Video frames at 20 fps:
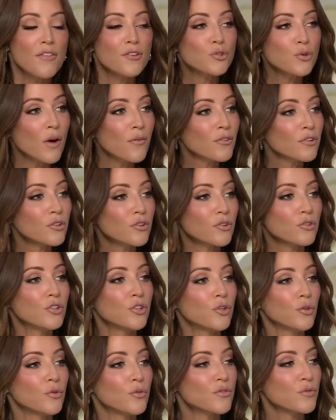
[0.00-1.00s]
And the Trevor
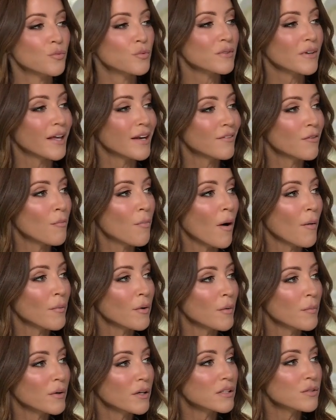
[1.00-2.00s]
news was kind of a
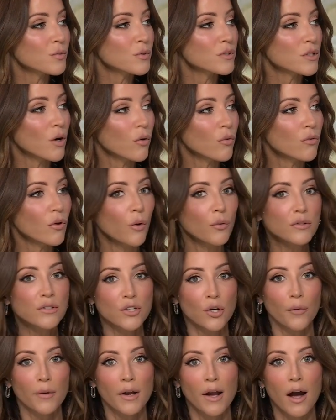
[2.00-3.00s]
bummer because we don't know what's
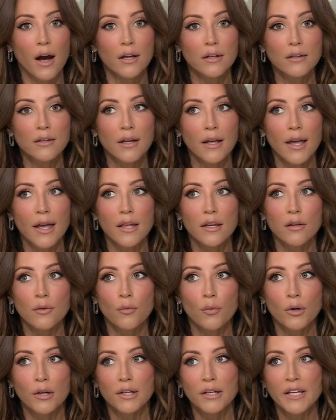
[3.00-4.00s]
going on and
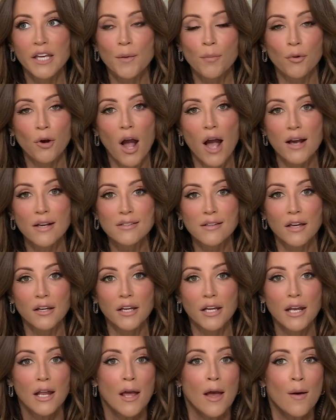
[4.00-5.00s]
we're going to keep our eyes on
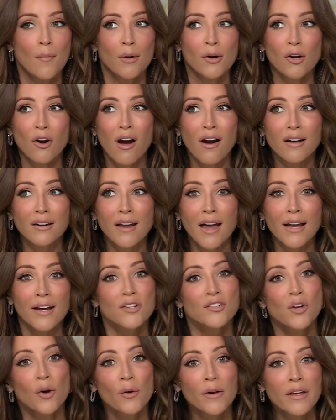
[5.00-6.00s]
it. But Gronk and I
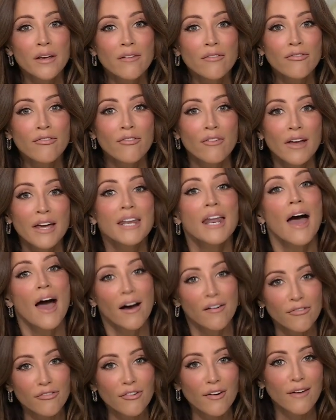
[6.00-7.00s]
don't give an
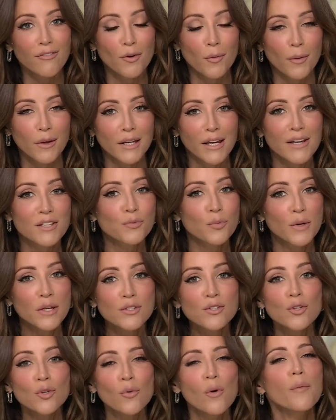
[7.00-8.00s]
F, everybody, because we
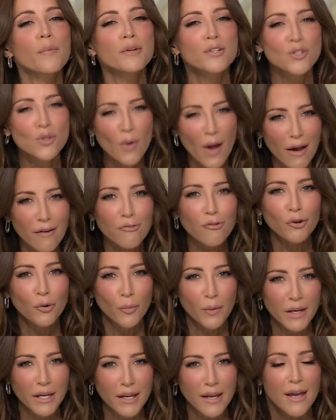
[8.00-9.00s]
do what we do every
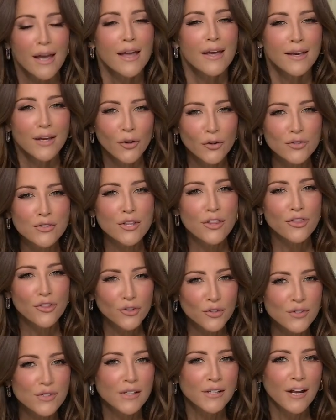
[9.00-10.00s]
week. Here's the
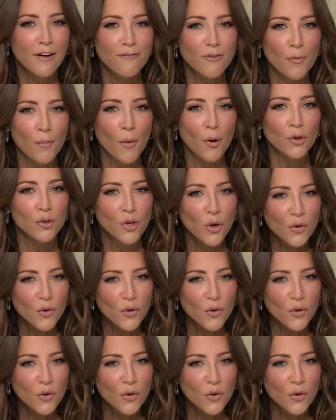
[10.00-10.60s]
Thursday Night Football